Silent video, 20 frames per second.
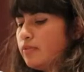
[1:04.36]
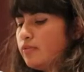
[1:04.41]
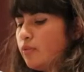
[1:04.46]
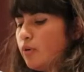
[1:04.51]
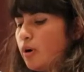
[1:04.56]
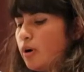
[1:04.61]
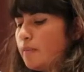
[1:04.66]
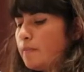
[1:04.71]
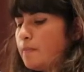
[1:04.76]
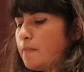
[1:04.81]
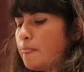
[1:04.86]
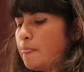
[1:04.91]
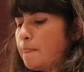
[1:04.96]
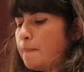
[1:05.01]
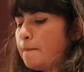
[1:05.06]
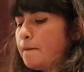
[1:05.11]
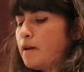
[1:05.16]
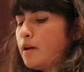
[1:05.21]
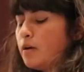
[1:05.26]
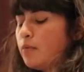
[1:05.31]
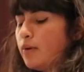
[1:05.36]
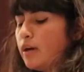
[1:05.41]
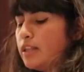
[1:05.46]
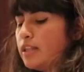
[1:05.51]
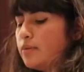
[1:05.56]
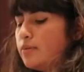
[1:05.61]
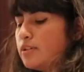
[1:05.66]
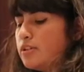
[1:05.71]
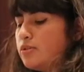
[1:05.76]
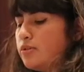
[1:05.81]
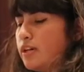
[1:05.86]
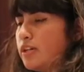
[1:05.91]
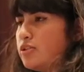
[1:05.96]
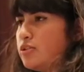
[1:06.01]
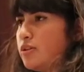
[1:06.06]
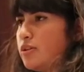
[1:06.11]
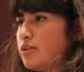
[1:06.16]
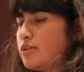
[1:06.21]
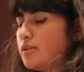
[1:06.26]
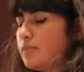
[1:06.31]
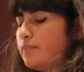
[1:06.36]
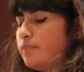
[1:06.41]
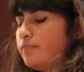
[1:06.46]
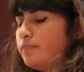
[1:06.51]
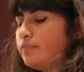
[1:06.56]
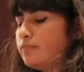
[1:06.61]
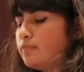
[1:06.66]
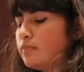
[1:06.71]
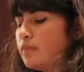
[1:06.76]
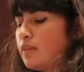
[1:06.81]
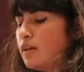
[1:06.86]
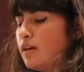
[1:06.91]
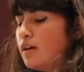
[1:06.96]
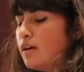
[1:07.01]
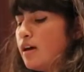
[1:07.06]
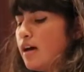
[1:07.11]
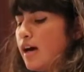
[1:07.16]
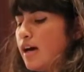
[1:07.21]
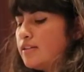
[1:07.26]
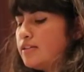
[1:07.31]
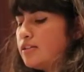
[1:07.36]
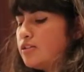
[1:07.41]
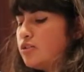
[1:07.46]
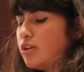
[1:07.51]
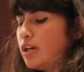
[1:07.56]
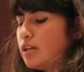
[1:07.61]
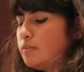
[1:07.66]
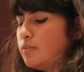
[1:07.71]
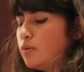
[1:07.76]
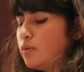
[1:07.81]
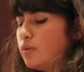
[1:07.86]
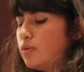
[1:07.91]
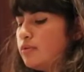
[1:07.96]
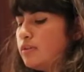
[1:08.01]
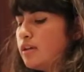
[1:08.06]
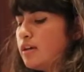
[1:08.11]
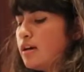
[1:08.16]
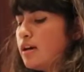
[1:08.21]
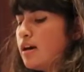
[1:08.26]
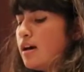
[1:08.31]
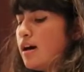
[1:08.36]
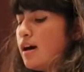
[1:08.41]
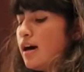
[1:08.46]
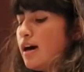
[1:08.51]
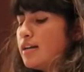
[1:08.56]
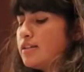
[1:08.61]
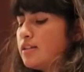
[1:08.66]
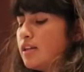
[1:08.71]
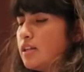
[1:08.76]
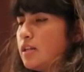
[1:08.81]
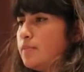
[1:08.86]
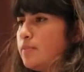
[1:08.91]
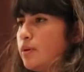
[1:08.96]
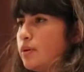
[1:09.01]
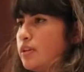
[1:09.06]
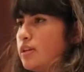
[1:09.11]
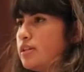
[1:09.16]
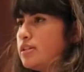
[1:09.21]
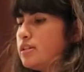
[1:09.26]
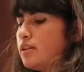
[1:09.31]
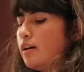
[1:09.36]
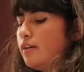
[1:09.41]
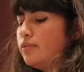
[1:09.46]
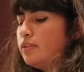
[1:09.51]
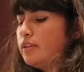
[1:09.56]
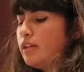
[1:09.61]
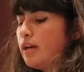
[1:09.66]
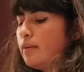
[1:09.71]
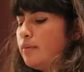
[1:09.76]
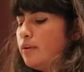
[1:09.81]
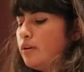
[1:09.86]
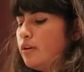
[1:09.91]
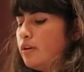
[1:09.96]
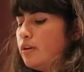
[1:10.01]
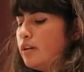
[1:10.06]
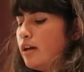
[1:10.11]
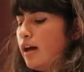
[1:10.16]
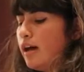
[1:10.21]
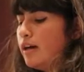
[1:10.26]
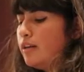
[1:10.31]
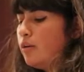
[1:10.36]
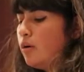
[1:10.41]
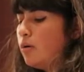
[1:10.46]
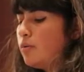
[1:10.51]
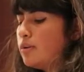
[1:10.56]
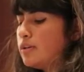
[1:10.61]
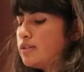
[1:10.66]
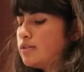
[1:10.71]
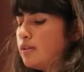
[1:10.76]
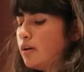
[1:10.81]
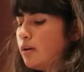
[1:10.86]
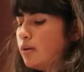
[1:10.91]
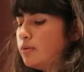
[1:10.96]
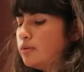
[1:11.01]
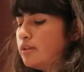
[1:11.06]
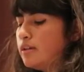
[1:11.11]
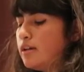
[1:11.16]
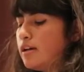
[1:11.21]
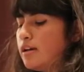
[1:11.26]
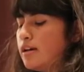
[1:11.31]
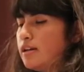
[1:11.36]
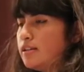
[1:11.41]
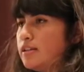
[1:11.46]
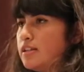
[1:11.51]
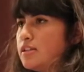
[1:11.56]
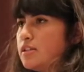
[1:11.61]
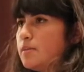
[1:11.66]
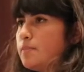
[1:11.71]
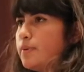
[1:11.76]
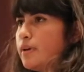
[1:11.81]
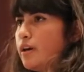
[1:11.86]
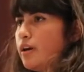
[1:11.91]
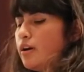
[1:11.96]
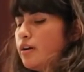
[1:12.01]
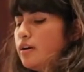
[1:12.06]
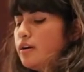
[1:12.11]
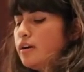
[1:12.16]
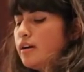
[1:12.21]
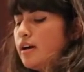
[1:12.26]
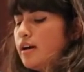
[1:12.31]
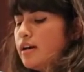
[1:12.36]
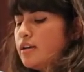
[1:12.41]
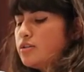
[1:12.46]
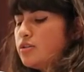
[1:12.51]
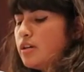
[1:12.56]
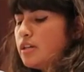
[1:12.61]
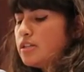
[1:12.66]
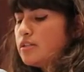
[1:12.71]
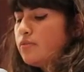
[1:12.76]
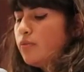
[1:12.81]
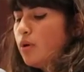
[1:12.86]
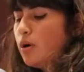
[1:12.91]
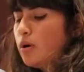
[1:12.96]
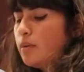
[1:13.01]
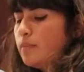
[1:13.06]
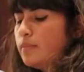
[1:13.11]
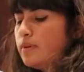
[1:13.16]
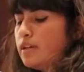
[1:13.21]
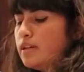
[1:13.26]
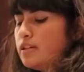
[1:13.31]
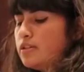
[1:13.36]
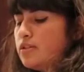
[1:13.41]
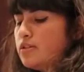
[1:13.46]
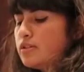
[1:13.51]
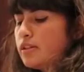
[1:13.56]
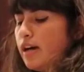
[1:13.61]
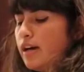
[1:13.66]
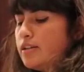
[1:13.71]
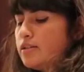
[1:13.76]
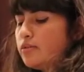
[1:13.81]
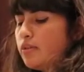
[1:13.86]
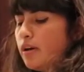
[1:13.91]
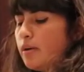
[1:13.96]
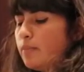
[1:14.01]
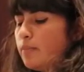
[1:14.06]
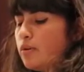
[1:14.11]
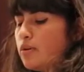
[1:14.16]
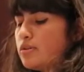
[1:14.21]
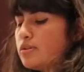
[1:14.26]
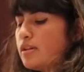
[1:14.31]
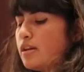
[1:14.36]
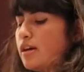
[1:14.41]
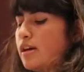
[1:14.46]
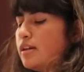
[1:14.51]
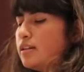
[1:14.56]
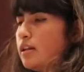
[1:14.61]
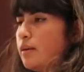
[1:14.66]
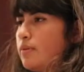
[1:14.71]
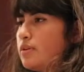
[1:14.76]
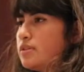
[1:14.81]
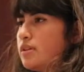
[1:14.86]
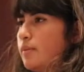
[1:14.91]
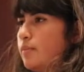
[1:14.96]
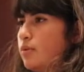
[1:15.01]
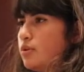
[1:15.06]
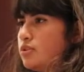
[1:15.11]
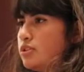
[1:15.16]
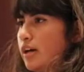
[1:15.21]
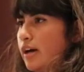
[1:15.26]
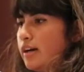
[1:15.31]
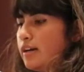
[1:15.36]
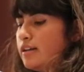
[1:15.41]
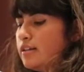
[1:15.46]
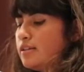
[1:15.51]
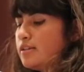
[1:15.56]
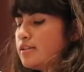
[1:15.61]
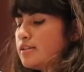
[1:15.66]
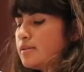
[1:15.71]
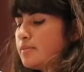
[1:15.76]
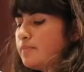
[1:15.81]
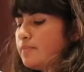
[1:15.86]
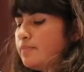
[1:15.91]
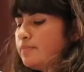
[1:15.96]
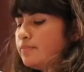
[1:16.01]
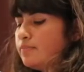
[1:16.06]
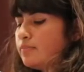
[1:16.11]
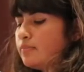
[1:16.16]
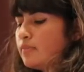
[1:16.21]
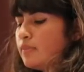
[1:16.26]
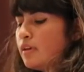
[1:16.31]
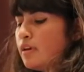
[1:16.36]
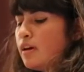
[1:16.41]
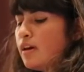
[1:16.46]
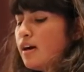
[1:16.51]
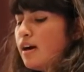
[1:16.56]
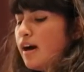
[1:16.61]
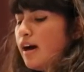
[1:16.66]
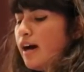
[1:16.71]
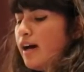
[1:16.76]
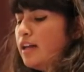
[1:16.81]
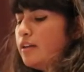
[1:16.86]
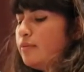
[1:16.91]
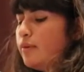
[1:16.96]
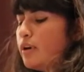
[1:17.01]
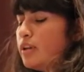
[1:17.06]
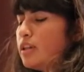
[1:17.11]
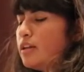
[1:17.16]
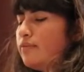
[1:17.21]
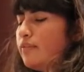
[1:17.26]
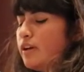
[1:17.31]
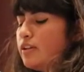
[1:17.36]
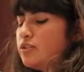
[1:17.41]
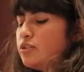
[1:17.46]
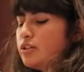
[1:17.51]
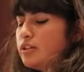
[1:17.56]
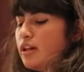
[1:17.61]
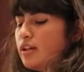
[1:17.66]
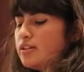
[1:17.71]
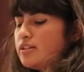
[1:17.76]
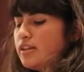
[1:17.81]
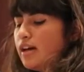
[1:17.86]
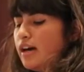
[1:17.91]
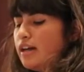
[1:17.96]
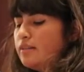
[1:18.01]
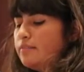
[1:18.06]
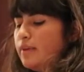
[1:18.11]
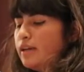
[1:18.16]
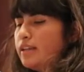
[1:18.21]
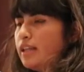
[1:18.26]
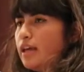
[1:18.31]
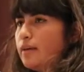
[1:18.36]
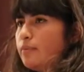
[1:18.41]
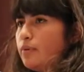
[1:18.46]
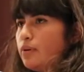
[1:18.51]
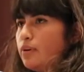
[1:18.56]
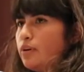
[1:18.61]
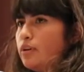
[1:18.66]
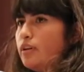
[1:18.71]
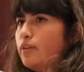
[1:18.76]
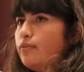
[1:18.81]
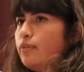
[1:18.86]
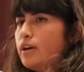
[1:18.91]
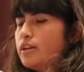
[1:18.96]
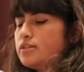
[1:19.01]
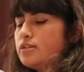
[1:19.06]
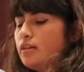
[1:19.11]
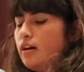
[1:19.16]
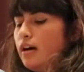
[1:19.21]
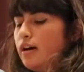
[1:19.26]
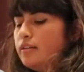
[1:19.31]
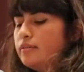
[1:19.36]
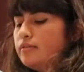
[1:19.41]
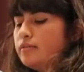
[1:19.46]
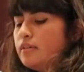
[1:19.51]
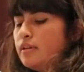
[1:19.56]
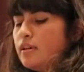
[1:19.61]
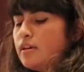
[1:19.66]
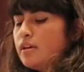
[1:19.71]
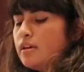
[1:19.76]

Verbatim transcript: before, riding with strangers. As the train moved, I saw the buildings of the neighborhood I had always known disappear and transform into skyscrapers that resembled giants. I had rarely ventured outside my neighborhood of West Lawn.